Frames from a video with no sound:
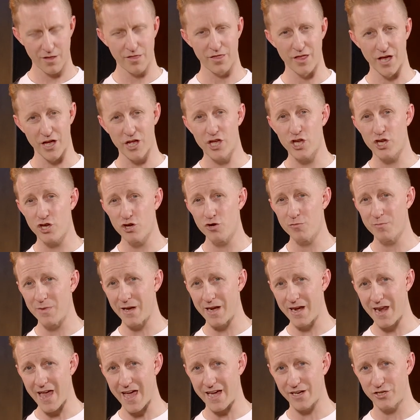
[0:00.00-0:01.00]
the
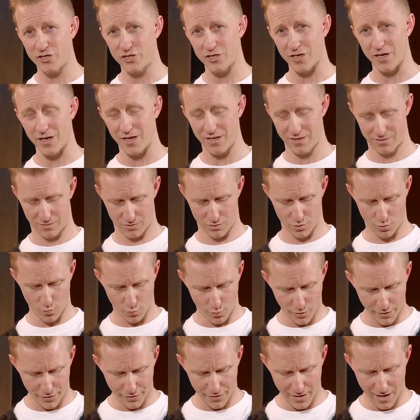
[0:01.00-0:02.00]
human nature
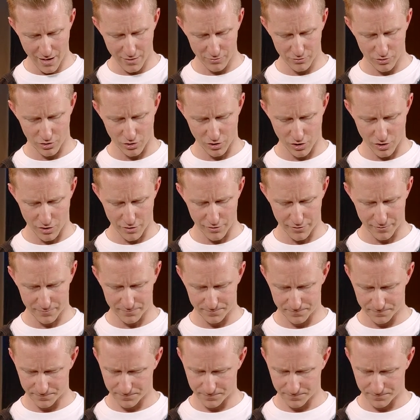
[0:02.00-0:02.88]
without God.